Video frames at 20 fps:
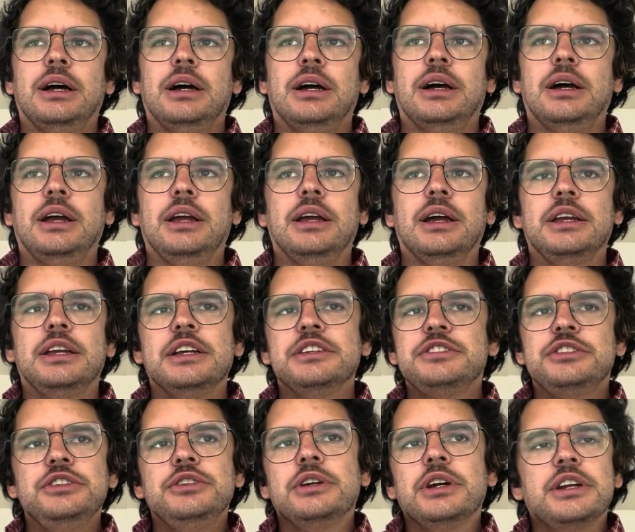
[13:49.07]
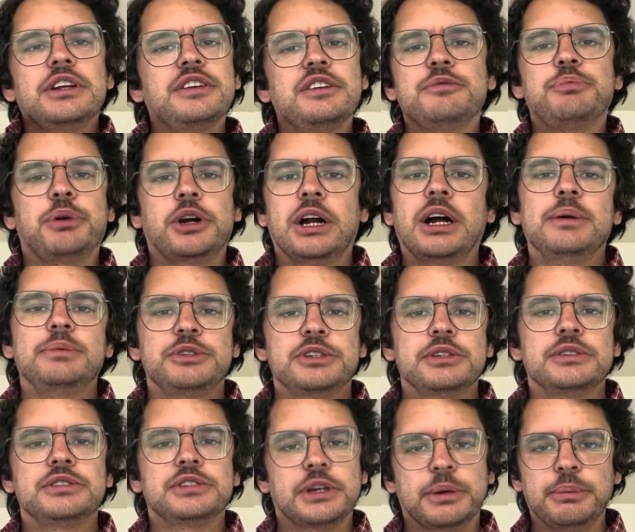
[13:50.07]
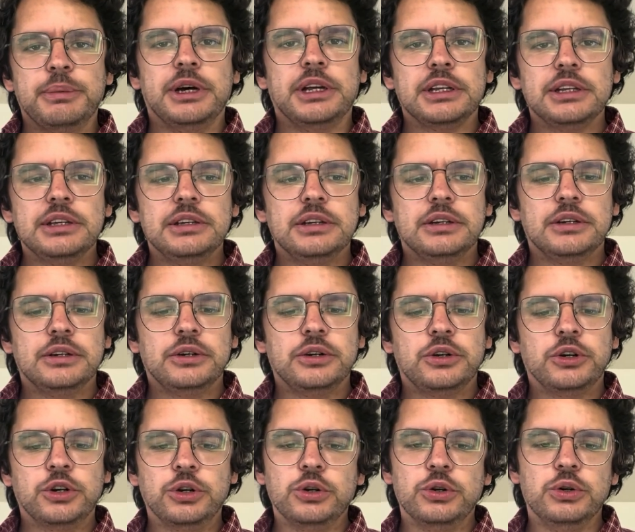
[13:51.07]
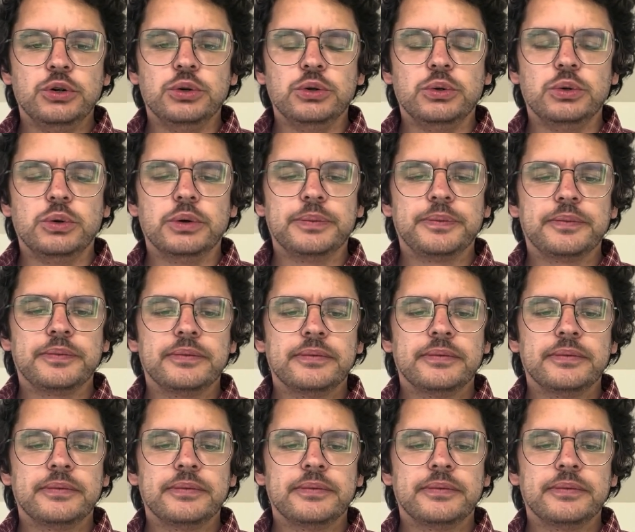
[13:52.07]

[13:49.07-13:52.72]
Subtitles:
I guess you got to give props to somebody who,